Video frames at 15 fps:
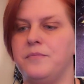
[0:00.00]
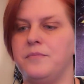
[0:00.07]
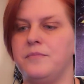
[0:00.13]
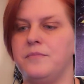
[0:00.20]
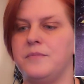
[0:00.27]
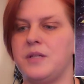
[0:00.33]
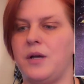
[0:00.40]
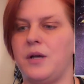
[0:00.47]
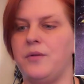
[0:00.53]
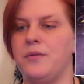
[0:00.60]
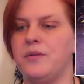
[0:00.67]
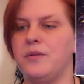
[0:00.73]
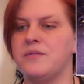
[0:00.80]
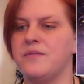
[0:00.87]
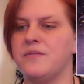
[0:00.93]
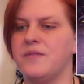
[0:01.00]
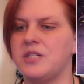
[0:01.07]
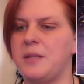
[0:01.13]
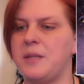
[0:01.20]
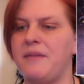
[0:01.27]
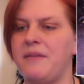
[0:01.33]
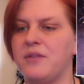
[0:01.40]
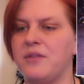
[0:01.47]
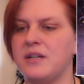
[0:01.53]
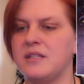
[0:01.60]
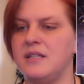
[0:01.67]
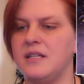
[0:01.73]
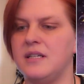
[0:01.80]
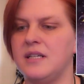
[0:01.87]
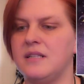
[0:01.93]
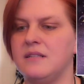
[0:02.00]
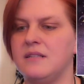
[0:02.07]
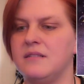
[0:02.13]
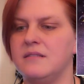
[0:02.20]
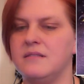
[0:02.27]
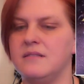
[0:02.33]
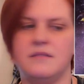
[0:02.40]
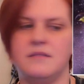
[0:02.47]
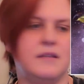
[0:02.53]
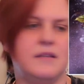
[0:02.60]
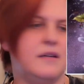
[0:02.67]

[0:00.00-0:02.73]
So this is the first time I've worked on it. I